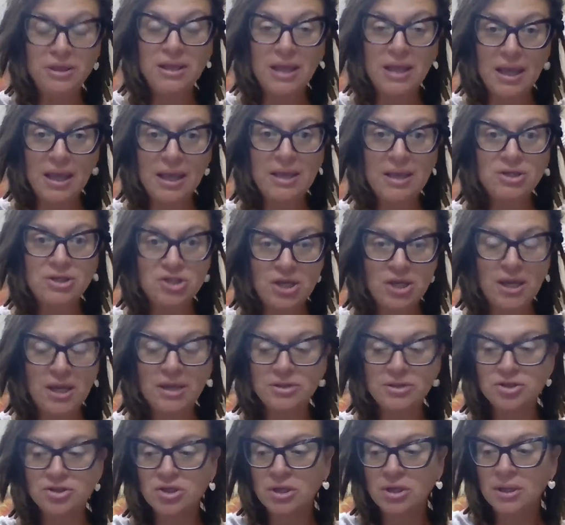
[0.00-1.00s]
a
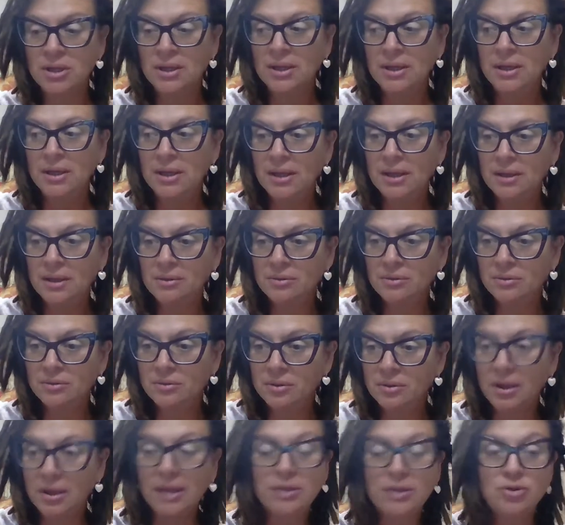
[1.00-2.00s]
change,
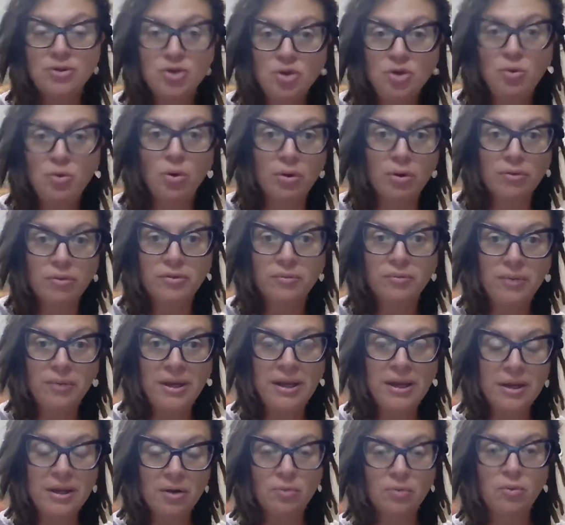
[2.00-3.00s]
like 2 or
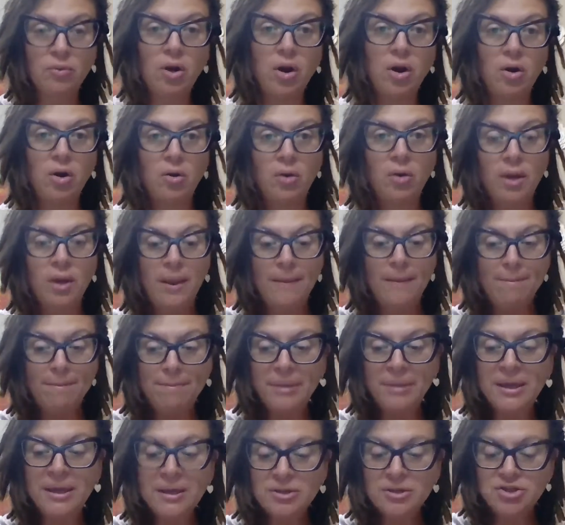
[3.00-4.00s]
3 in a row,
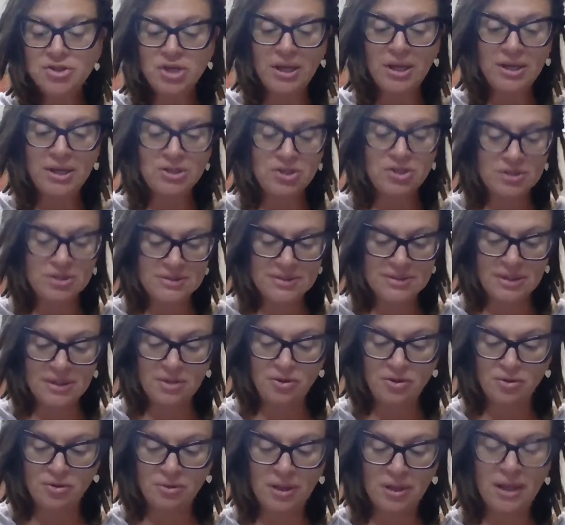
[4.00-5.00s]
big changes
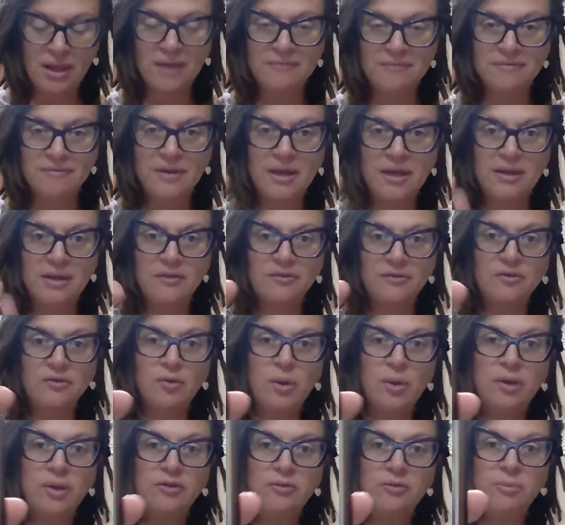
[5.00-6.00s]
in your life. And it's
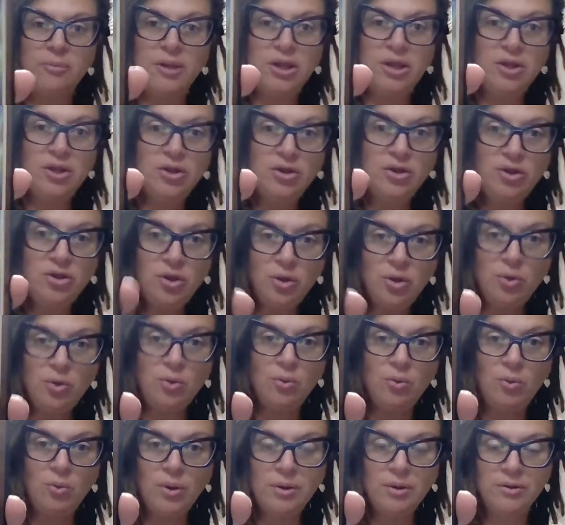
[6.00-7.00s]
going to be
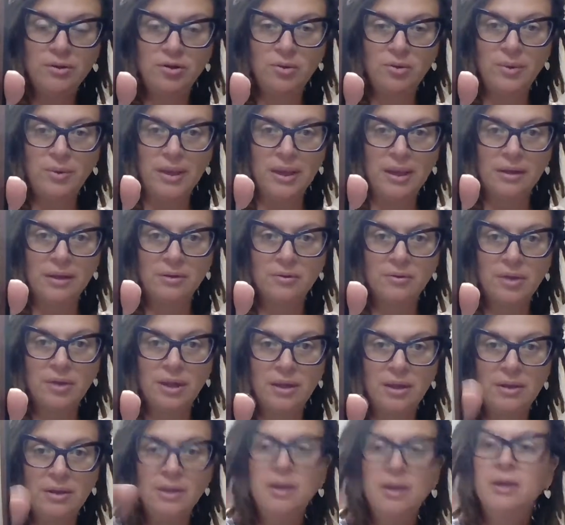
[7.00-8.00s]
you doing it.
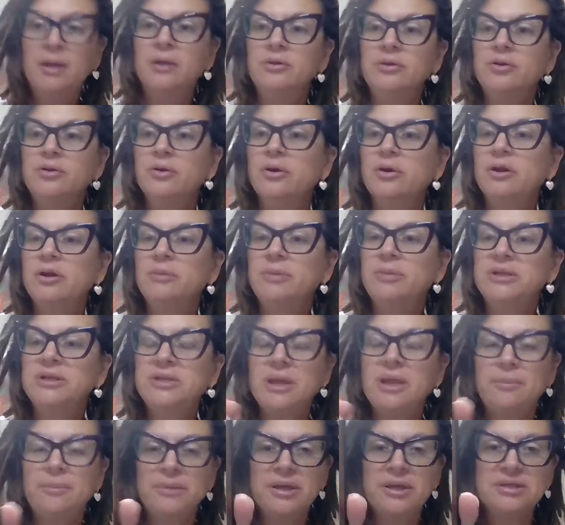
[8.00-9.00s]
Okay. You're going to be
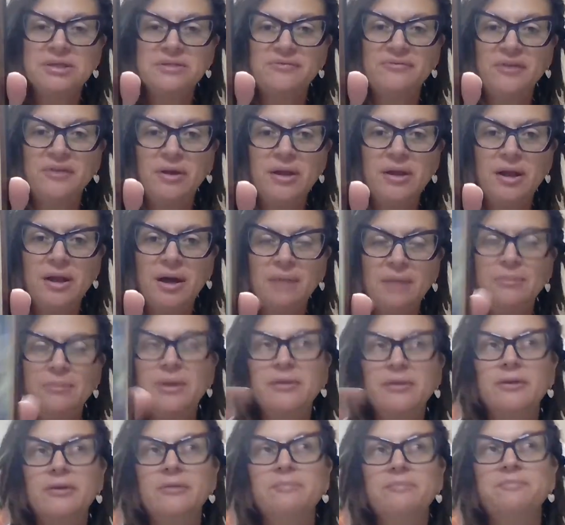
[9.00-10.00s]
because fairy
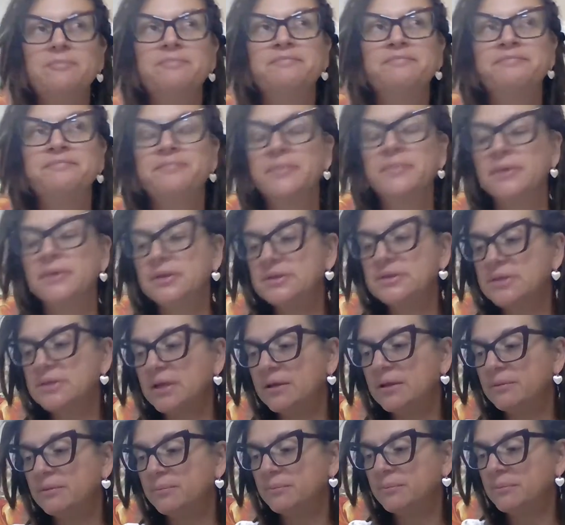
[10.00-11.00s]
godmother, let's
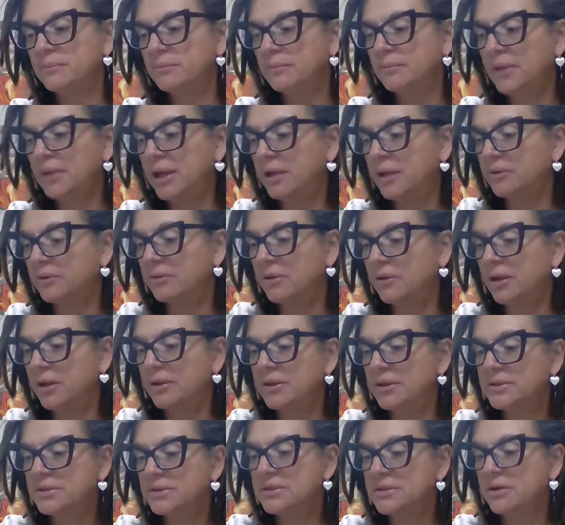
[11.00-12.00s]
get a handle
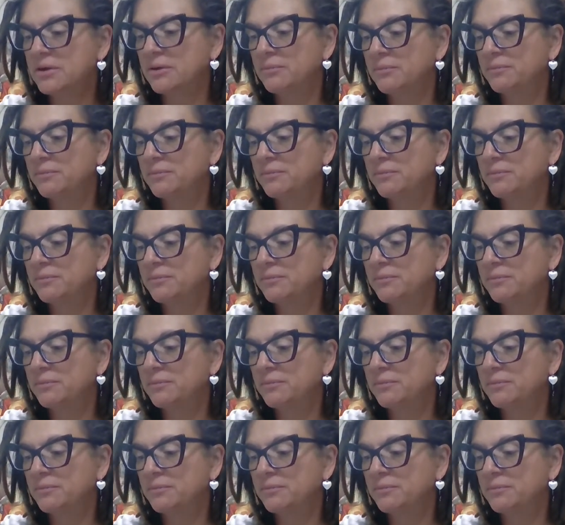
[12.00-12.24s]
on this here.